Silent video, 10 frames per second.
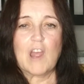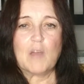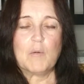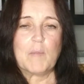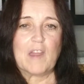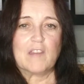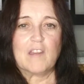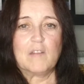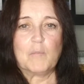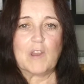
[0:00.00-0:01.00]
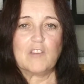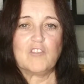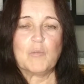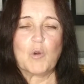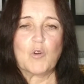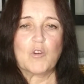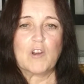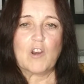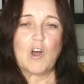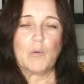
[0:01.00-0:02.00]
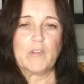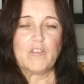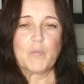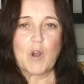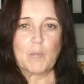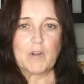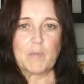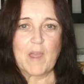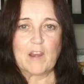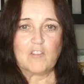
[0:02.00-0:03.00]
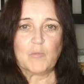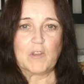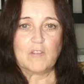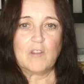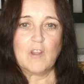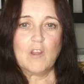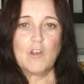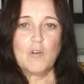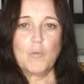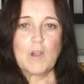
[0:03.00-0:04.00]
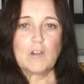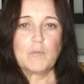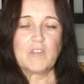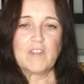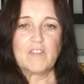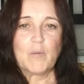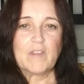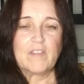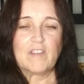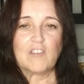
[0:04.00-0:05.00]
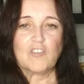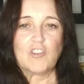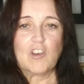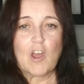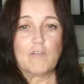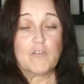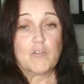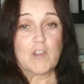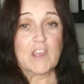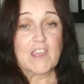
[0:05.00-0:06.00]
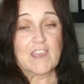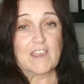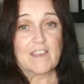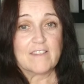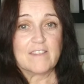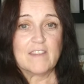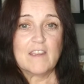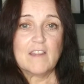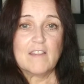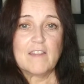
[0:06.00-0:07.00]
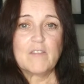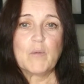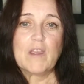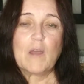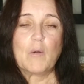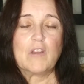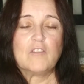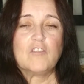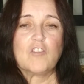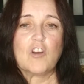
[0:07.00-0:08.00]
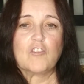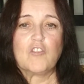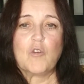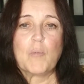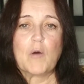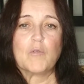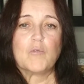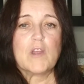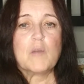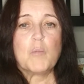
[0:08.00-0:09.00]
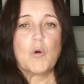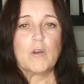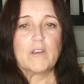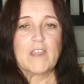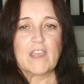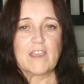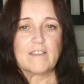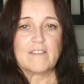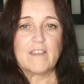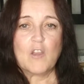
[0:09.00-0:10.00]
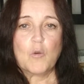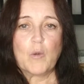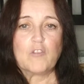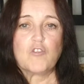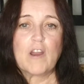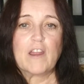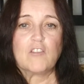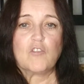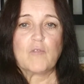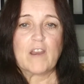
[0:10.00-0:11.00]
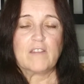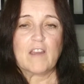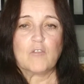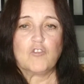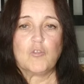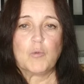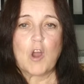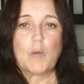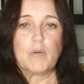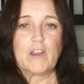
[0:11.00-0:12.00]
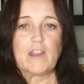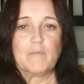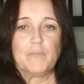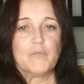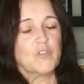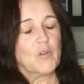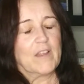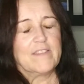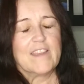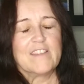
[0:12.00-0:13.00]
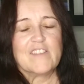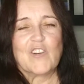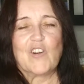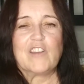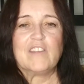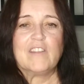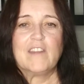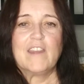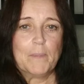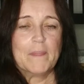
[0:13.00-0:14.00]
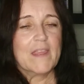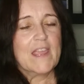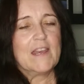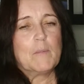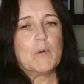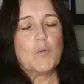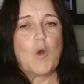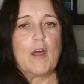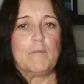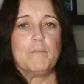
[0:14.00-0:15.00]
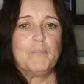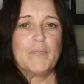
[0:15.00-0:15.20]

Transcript: I'm Amanda, Managing Broker at Alwynds Property Management. Welcome to this week's edition of 3 Keys. This week I wanted to talk to you about 3 important keys when trying to rent out your property. So let's get started. Key number 1.